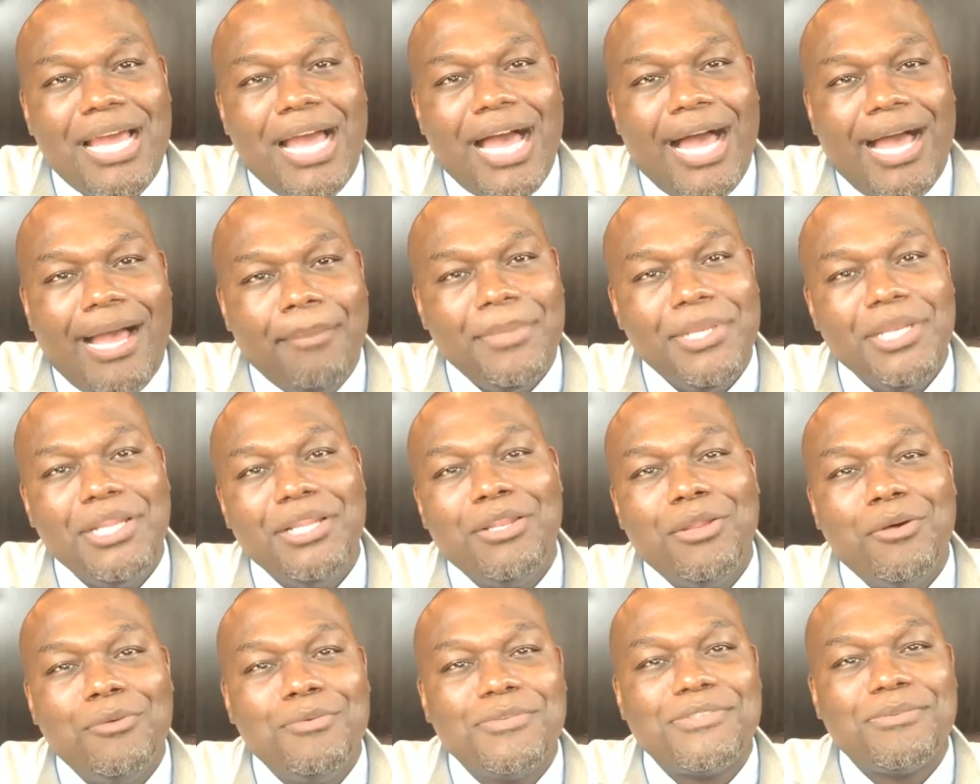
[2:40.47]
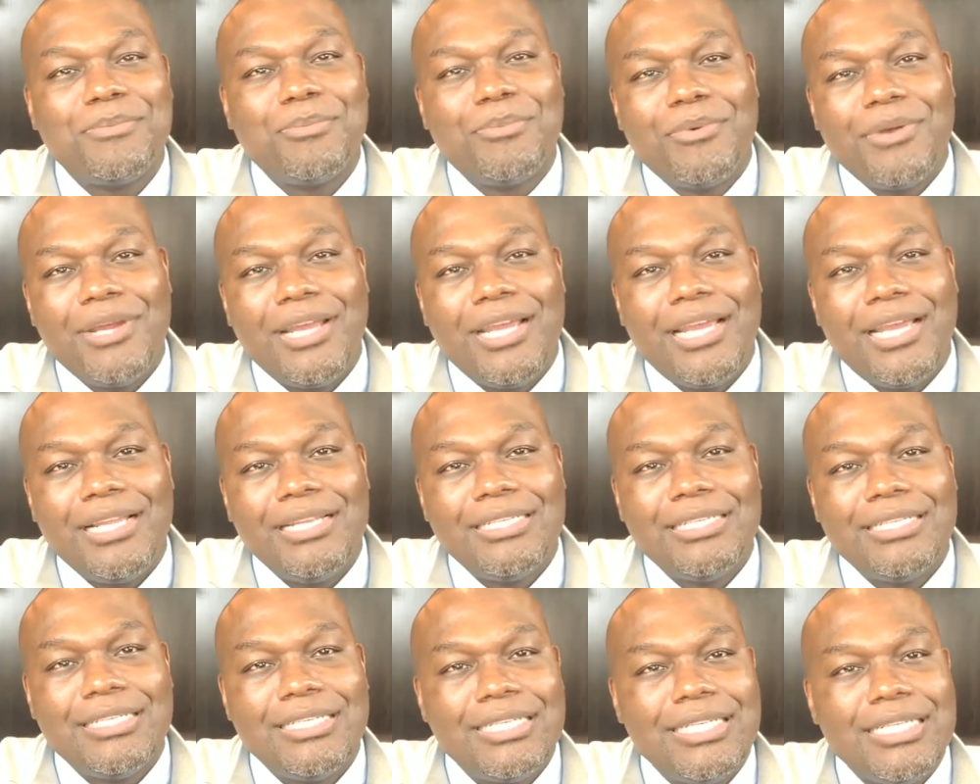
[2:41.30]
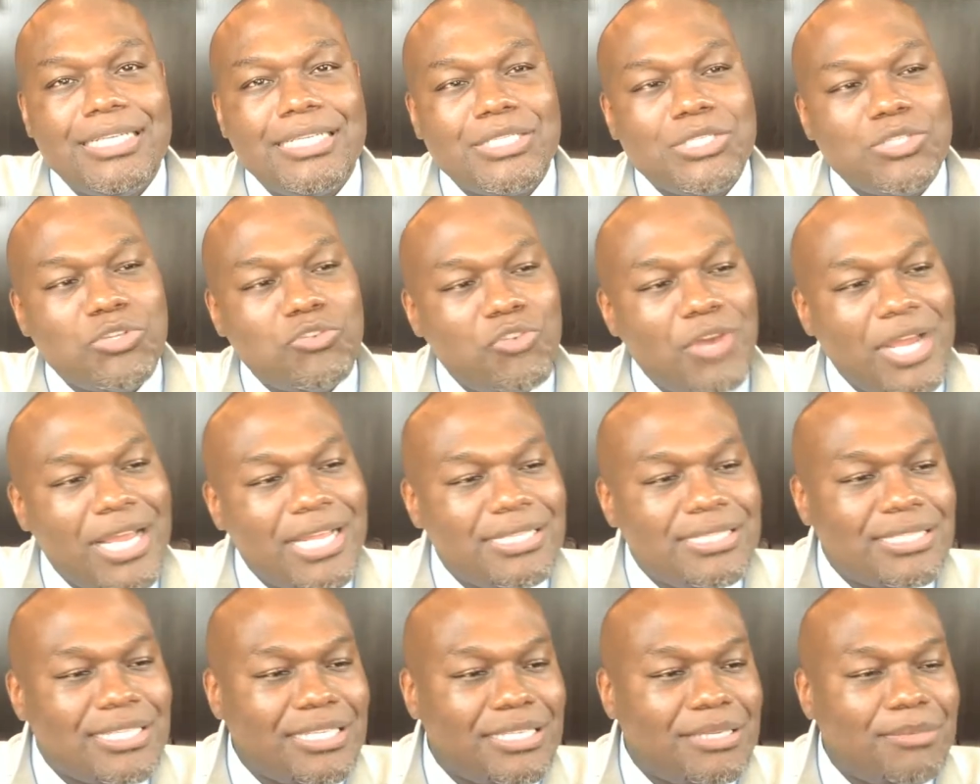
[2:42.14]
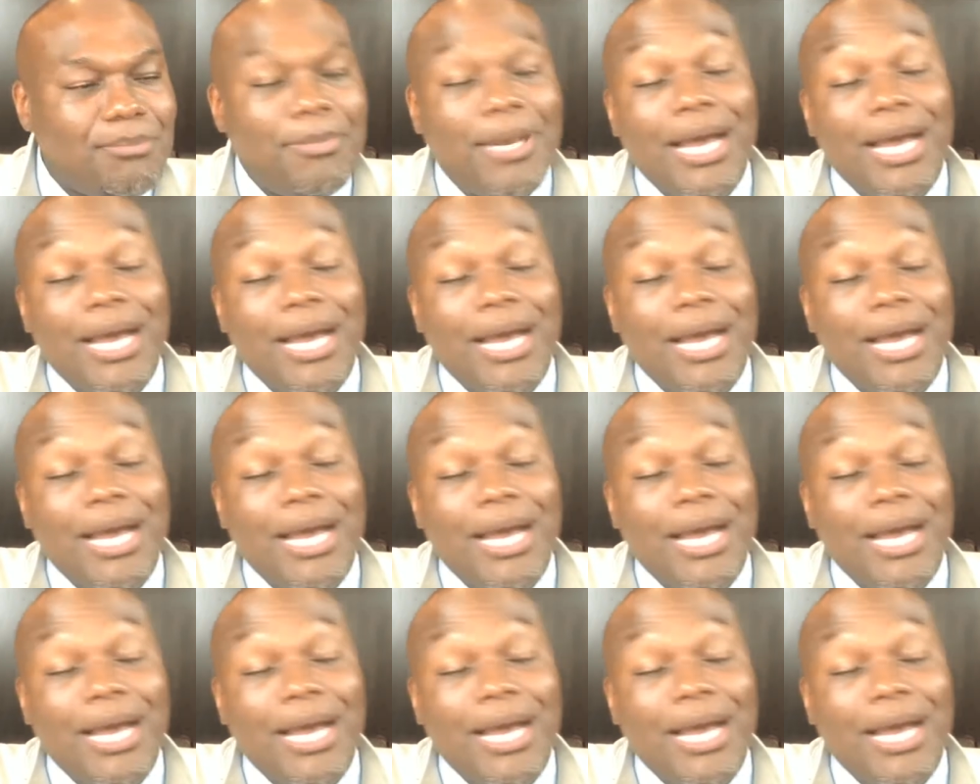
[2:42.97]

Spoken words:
How many loaves of bread could his grandson